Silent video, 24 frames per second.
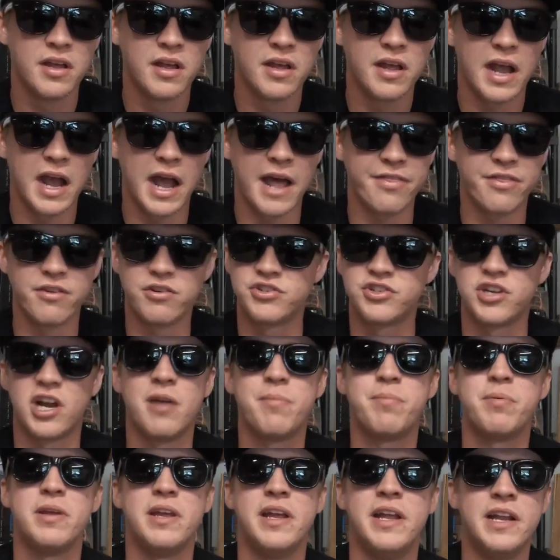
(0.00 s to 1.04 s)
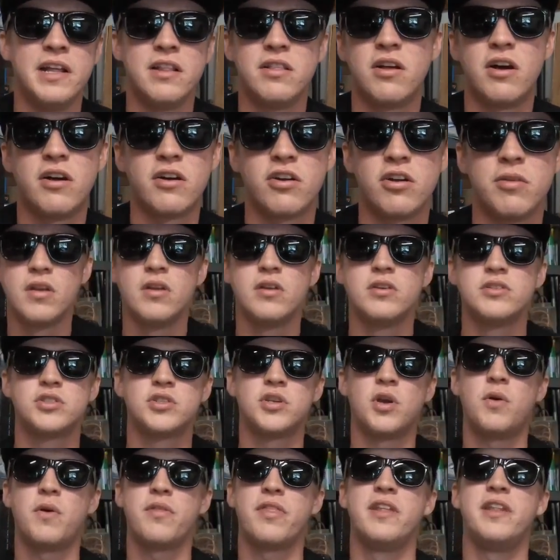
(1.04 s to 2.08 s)
at their shop any longer.
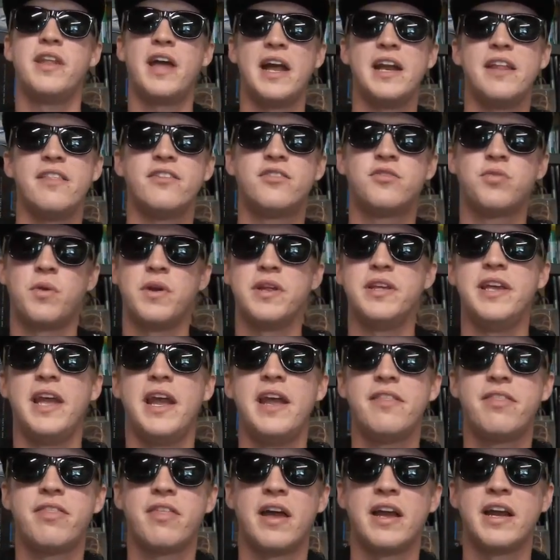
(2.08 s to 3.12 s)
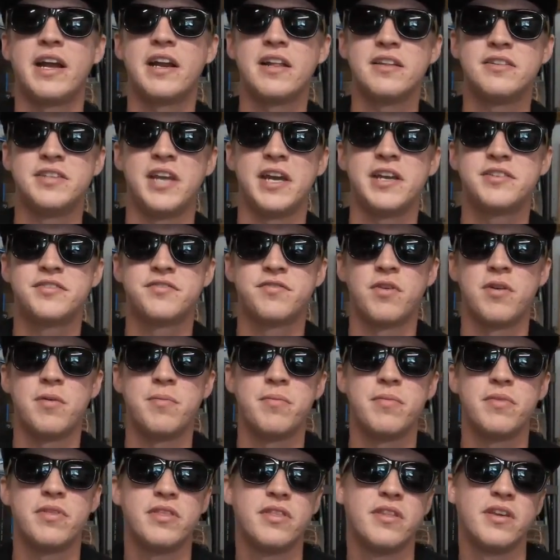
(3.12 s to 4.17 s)
So on the night of the 28th, I got a text
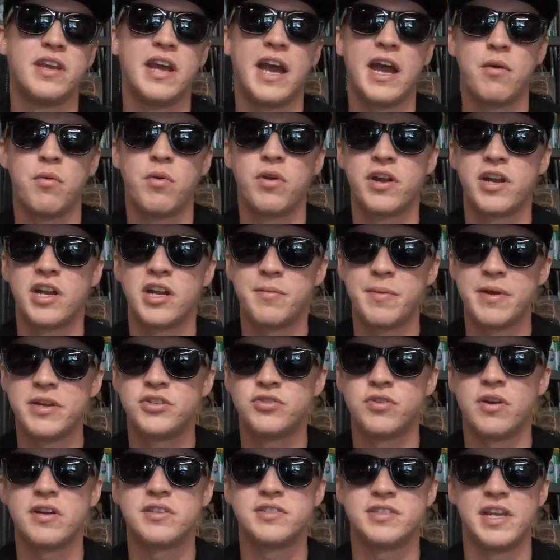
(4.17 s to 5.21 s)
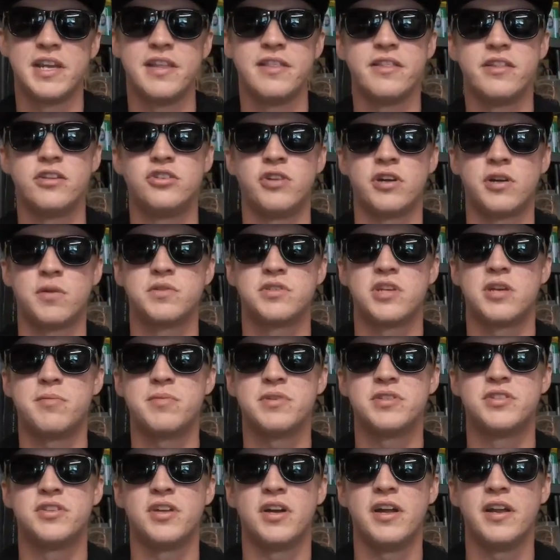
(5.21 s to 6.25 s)
from the guy working on my truck saying that the truck was
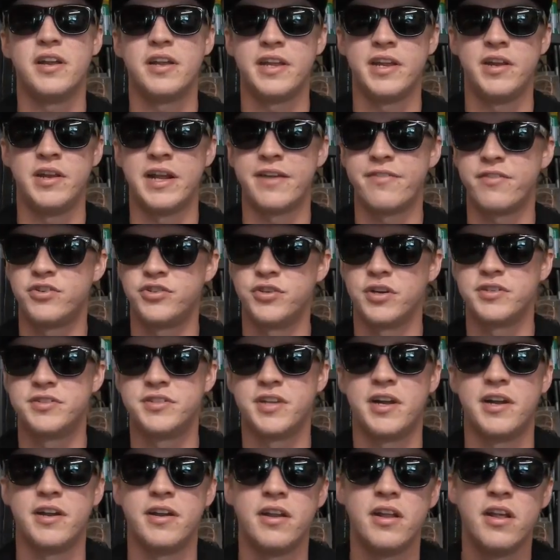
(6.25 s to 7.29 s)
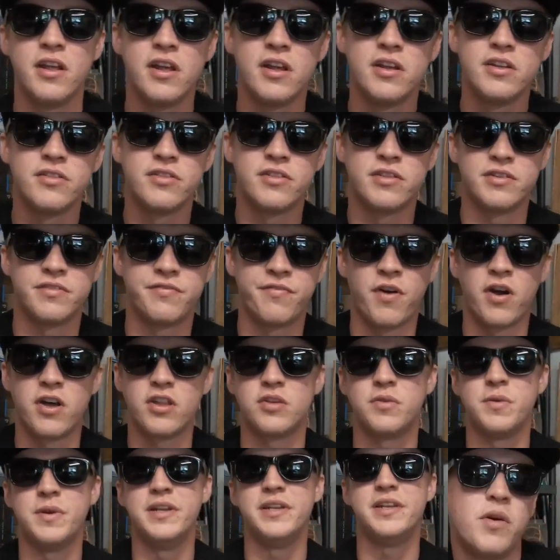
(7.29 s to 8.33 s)
almost done. He'd have the truck done the
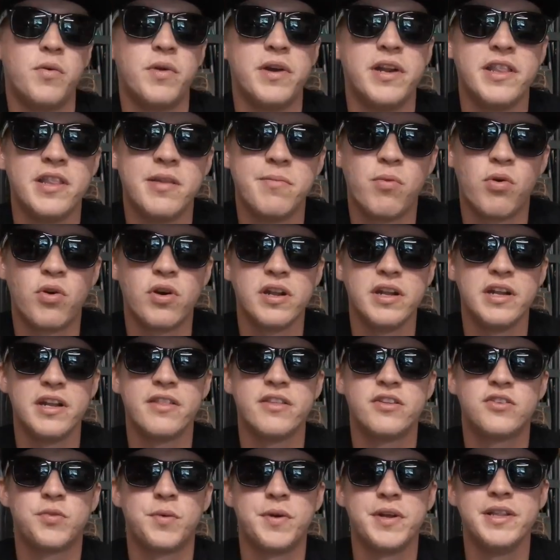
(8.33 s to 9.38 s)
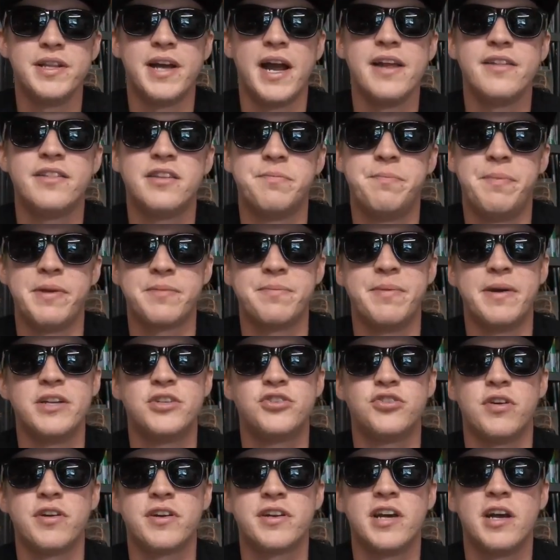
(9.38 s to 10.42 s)
following day. In the morning of the 29th to pick my
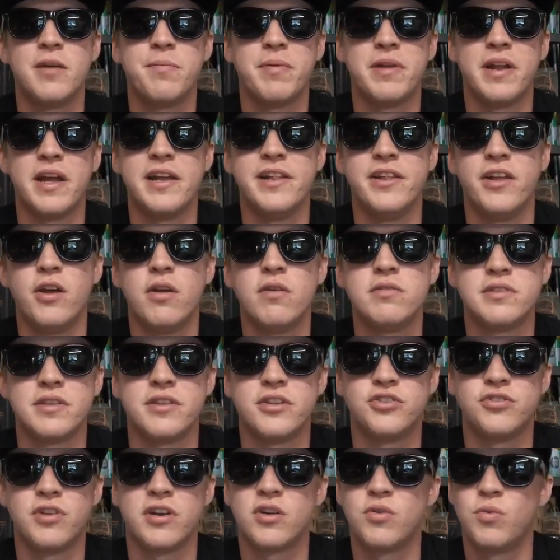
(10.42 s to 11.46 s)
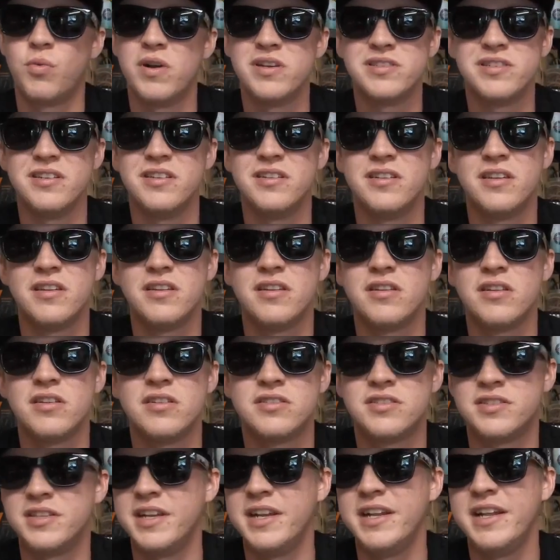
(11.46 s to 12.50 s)
truck up, and I noticed that the truck wasn't
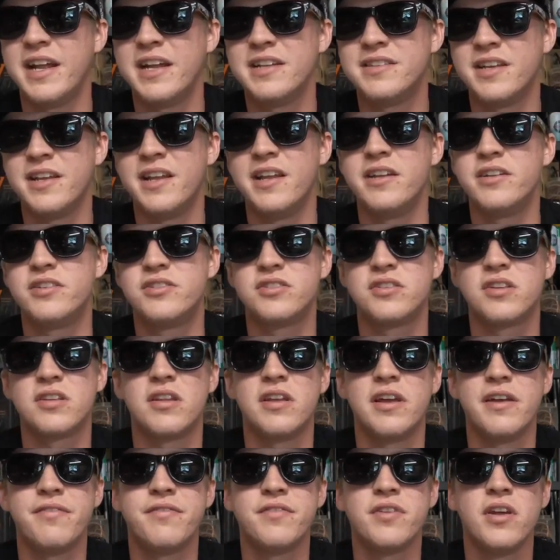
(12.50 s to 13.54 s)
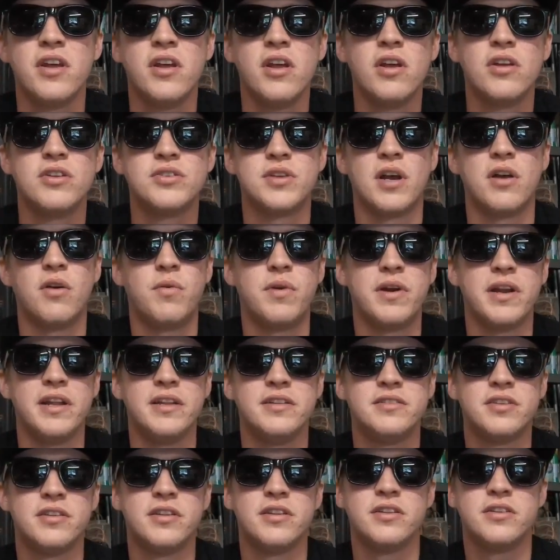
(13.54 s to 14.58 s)
sitting at 10 inches of lift. So I went
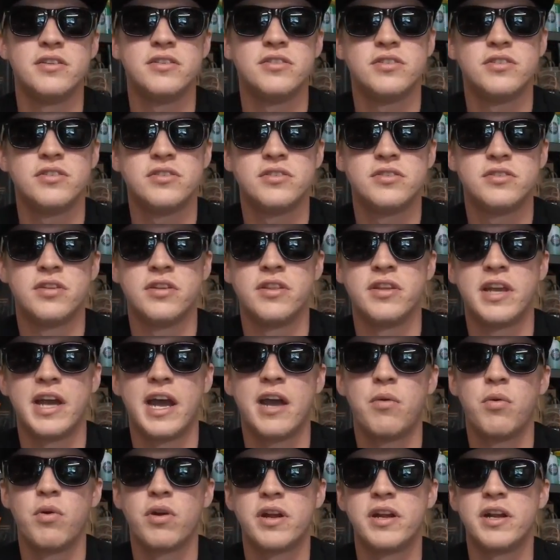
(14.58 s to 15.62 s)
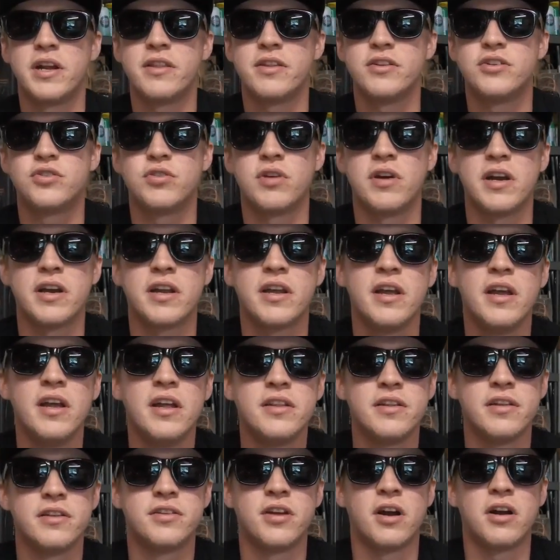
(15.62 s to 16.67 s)
into the guy working on the truck
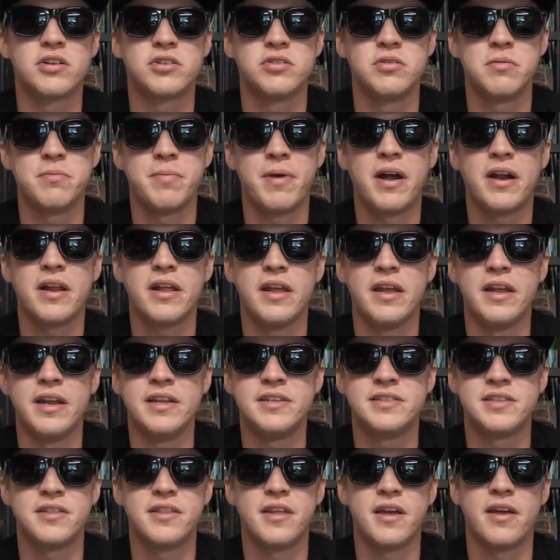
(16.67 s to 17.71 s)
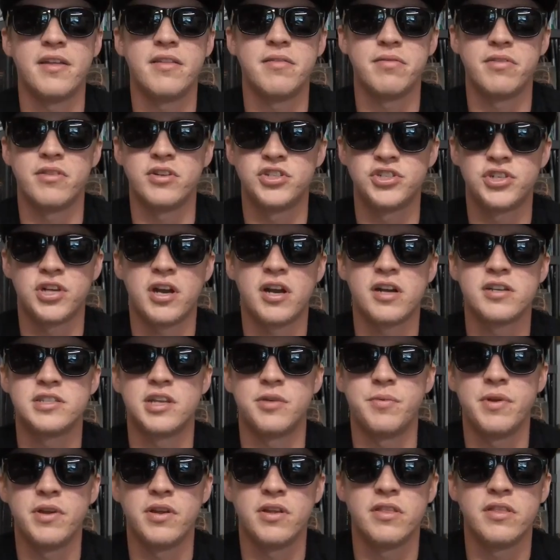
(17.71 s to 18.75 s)
to talk to him about it, and he said that the shocks
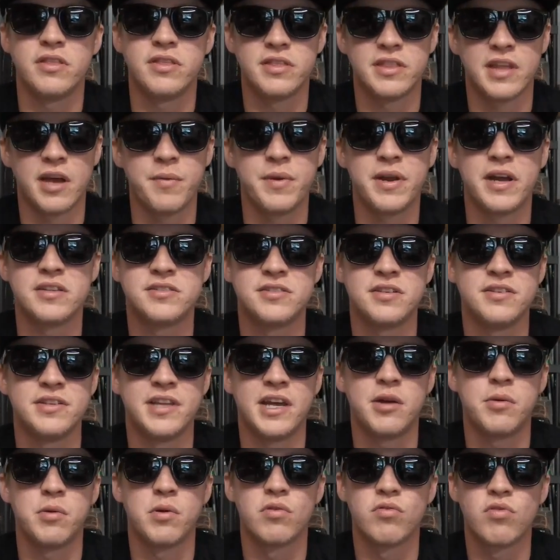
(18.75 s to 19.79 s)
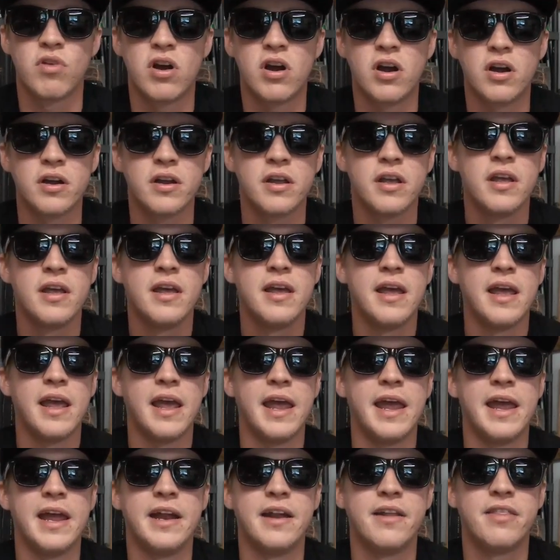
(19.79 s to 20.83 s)
that we got sent out were wrong,
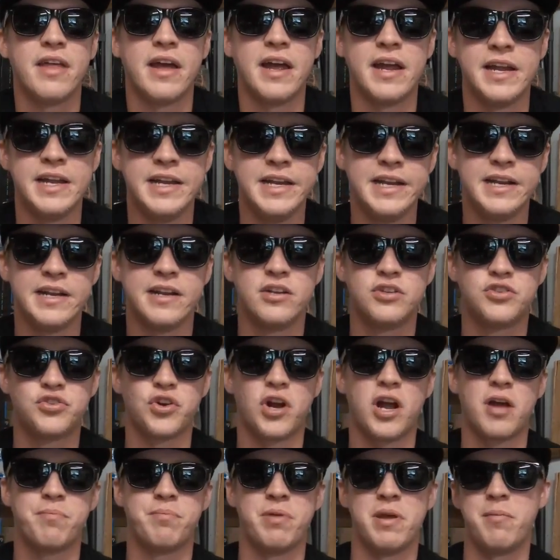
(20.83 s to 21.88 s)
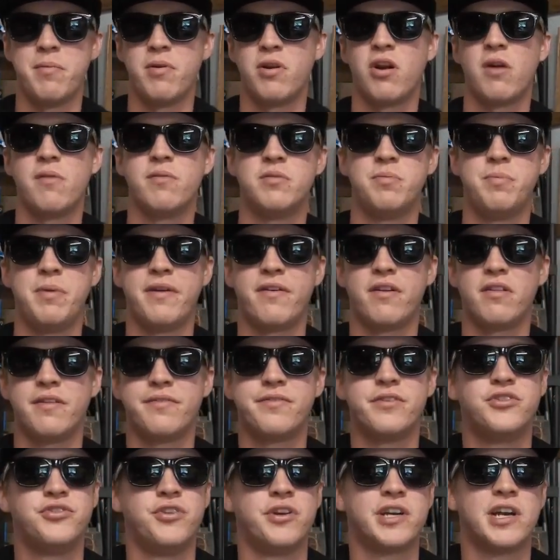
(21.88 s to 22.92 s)
and that he needed a drop pitman arm to be able to
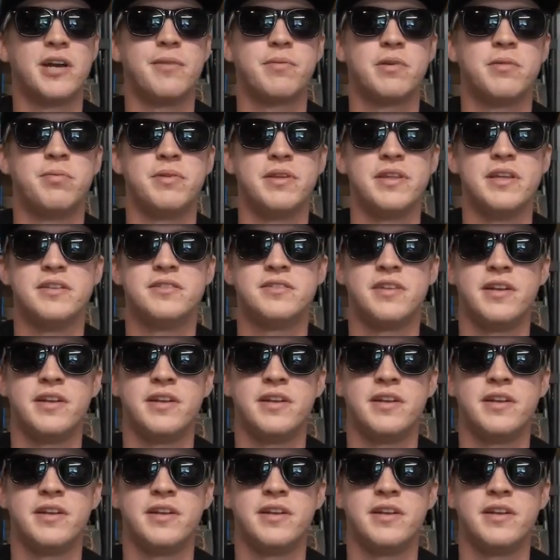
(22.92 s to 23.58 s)
lift the truck up completely at 10